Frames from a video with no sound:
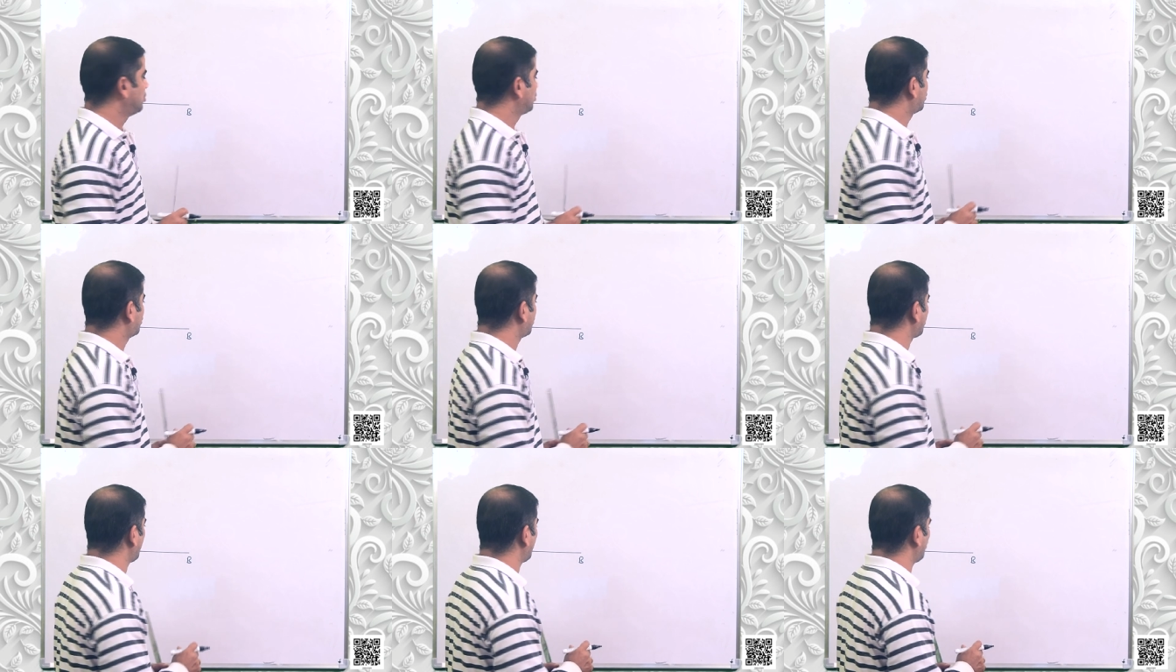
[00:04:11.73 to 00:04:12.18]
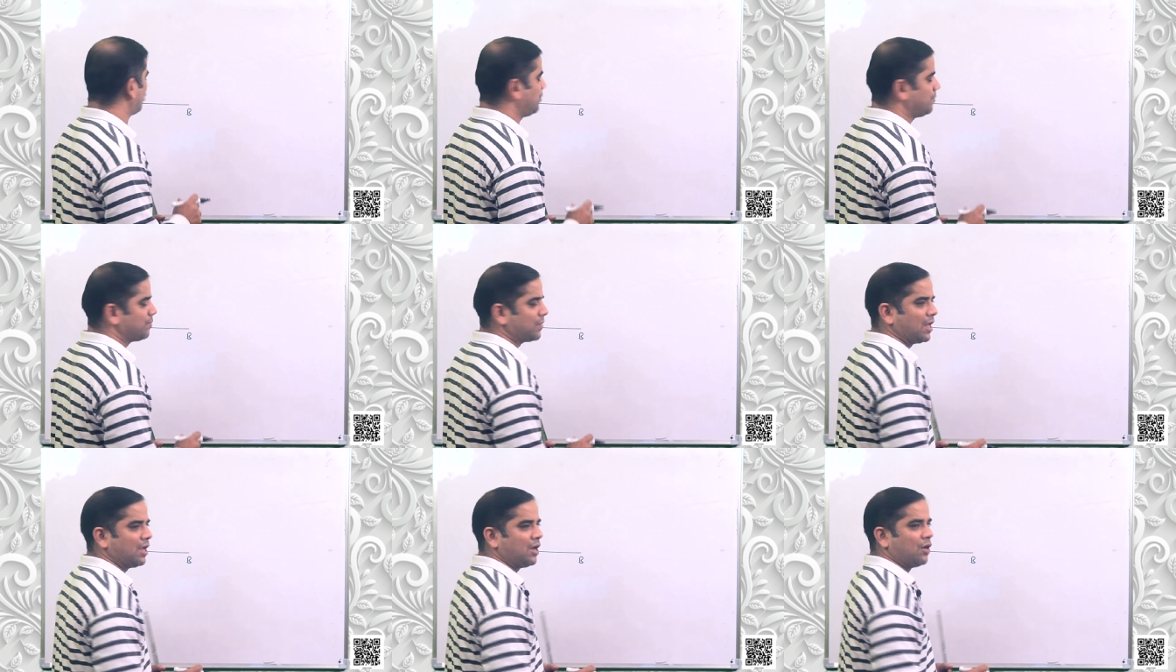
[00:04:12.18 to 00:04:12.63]

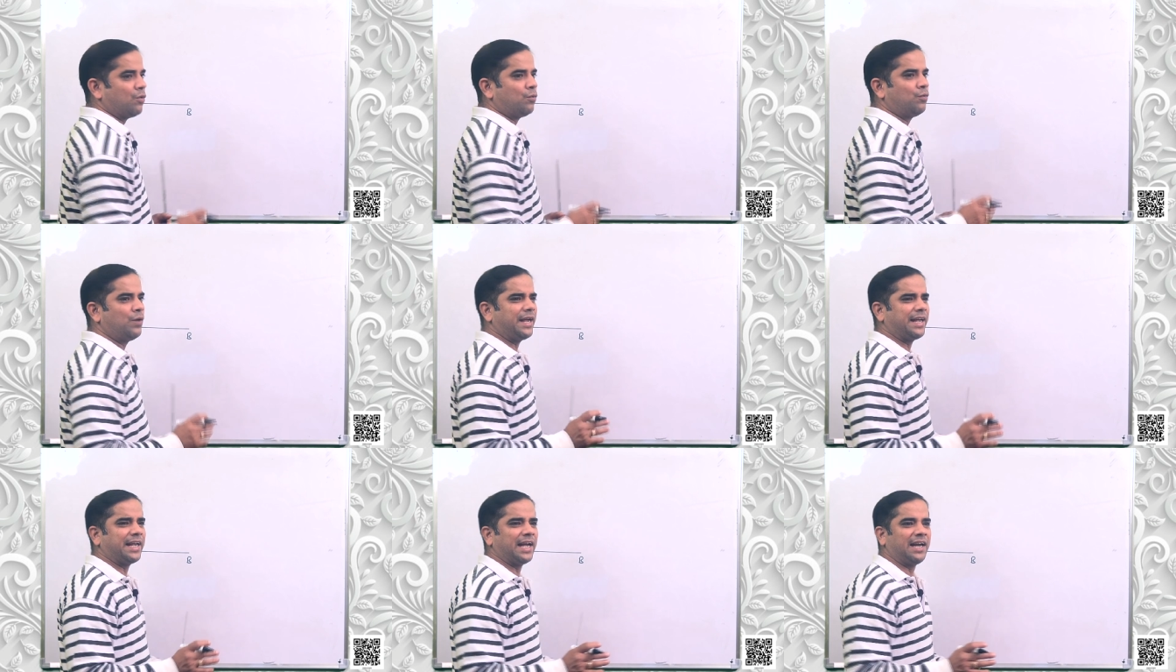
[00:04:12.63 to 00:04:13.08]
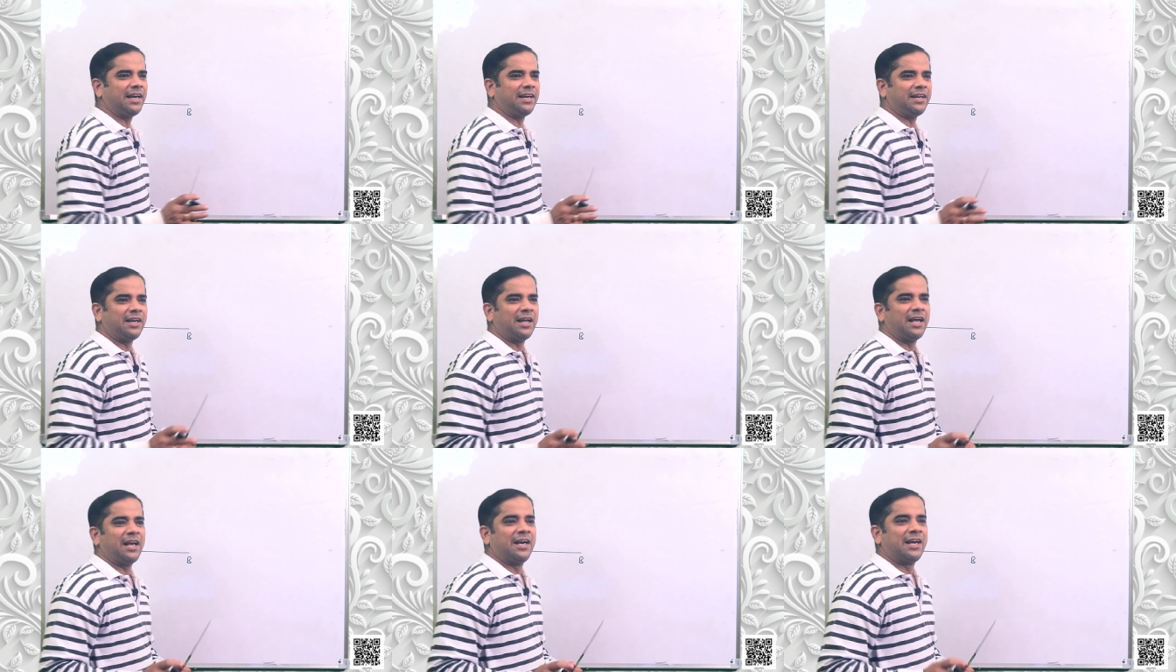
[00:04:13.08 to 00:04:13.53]
So, we
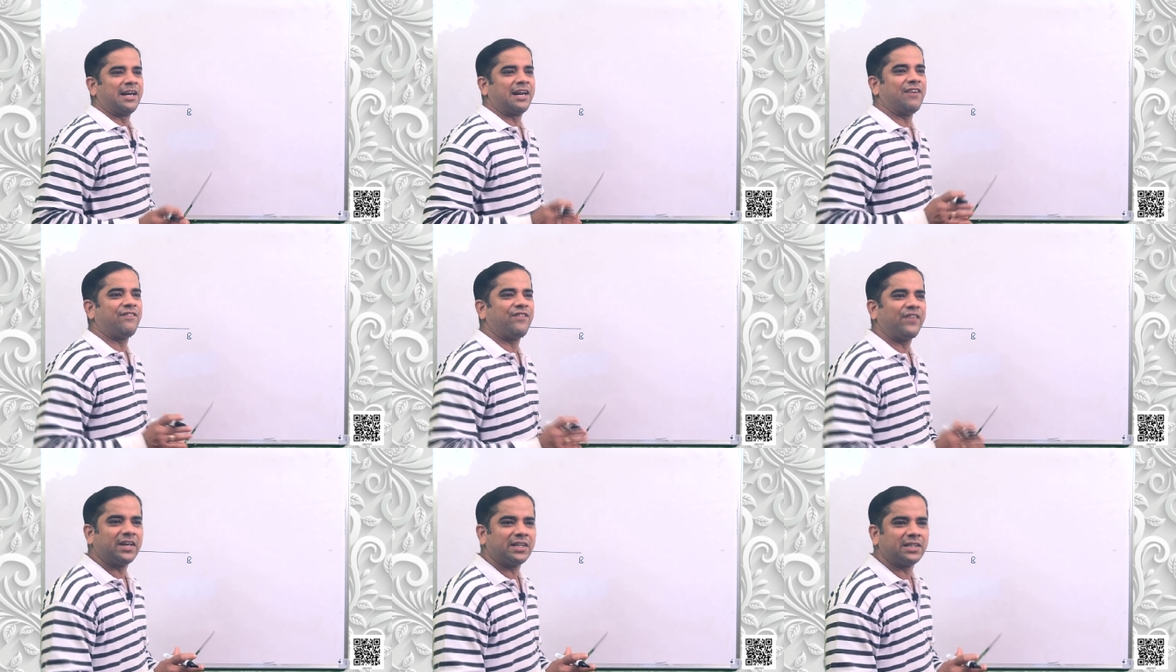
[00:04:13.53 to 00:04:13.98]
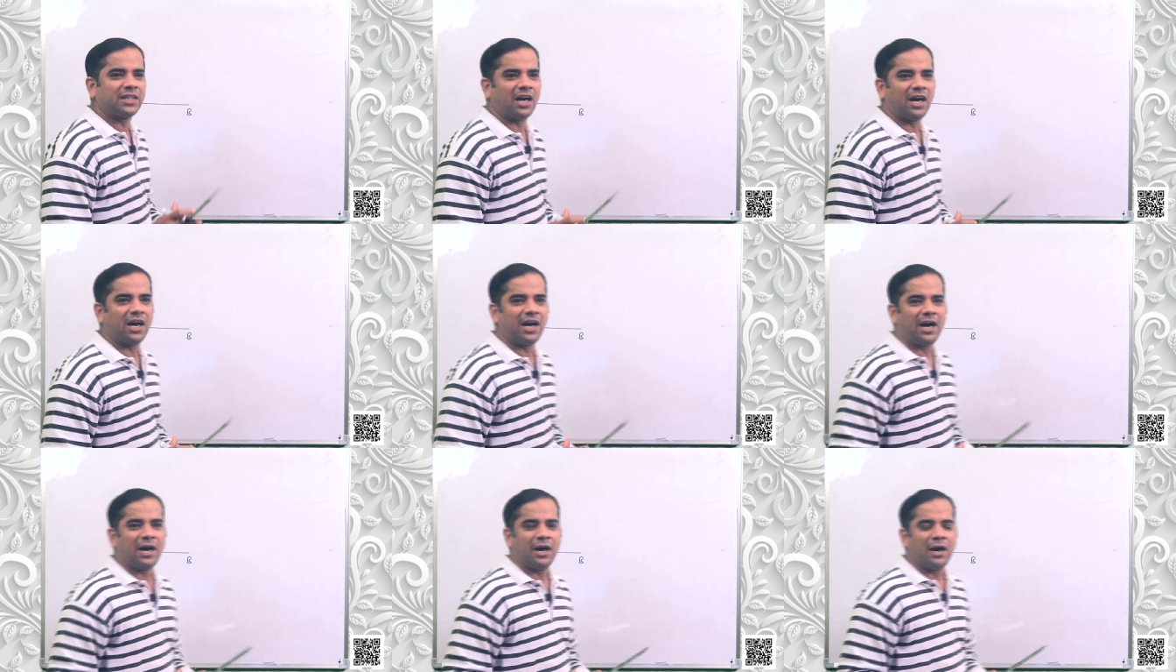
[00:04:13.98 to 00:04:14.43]
can refer
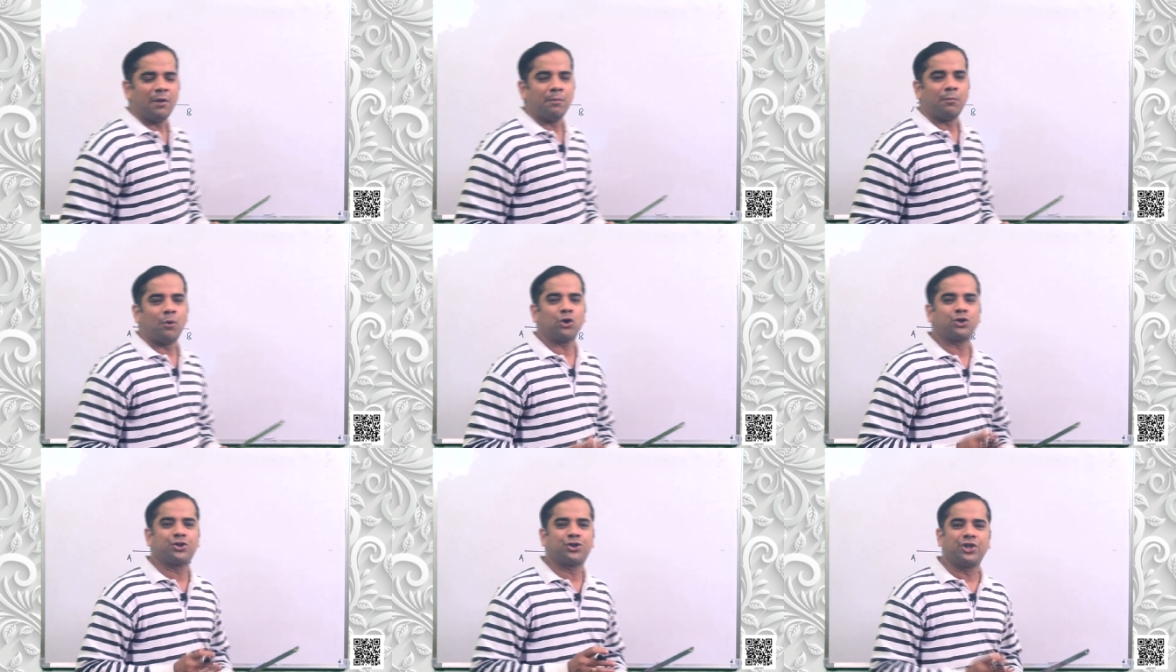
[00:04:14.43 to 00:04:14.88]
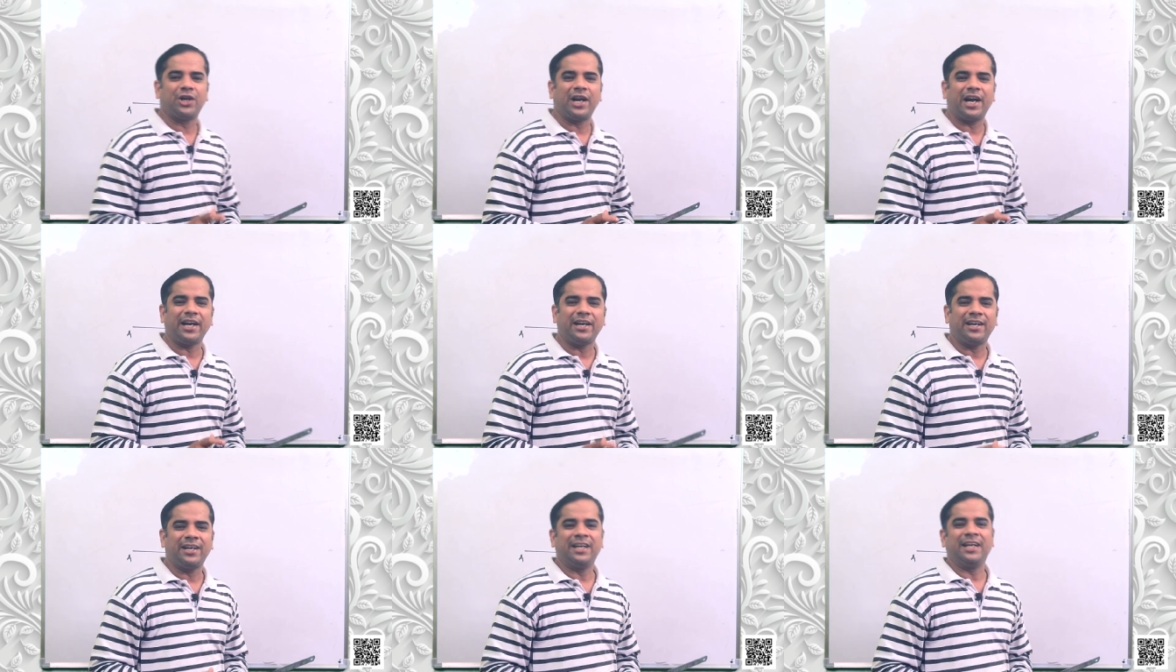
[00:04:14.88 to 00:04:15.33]
the
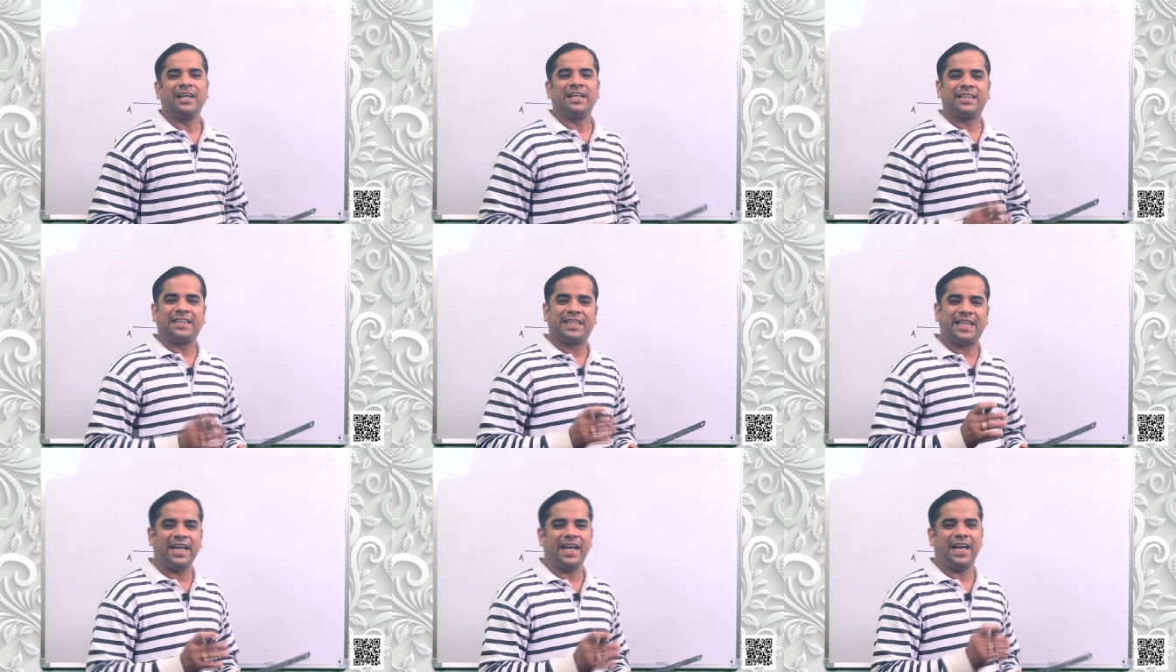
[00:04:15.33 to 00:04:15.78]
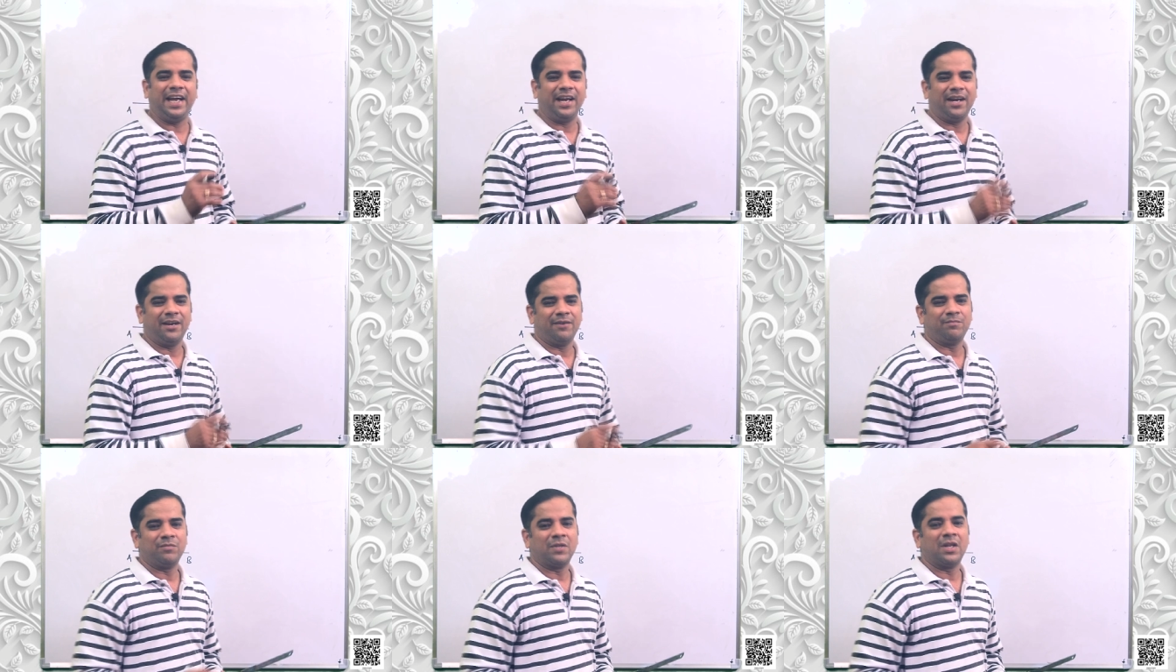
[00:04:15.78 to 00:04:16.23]
postulate
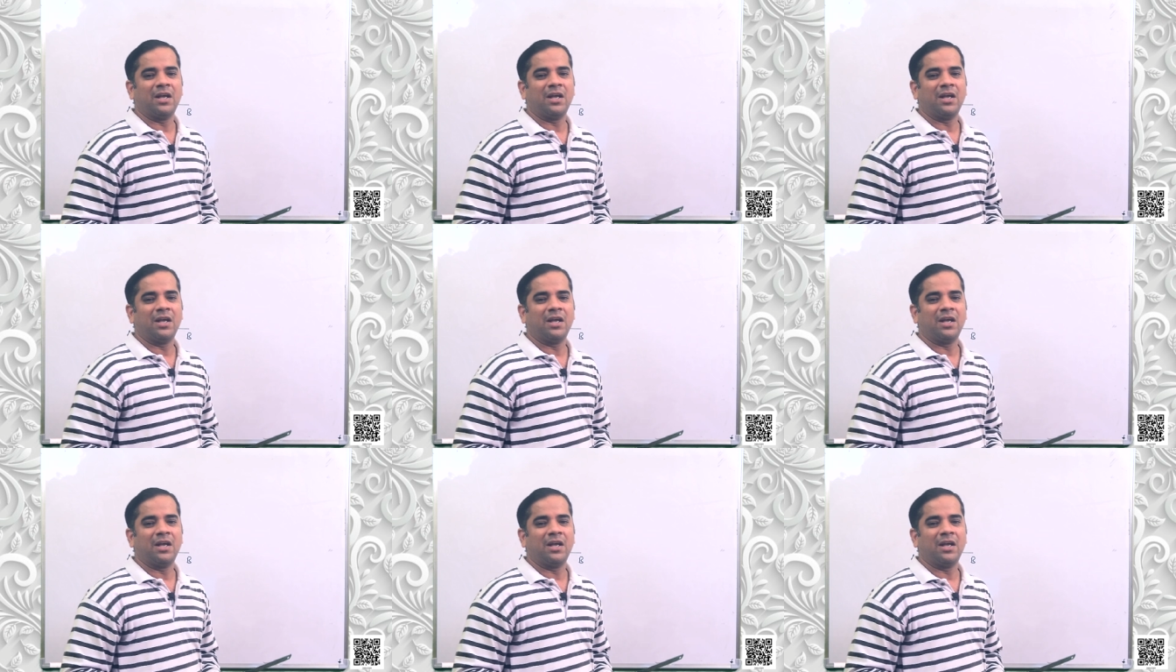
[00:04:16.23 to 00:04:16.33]
3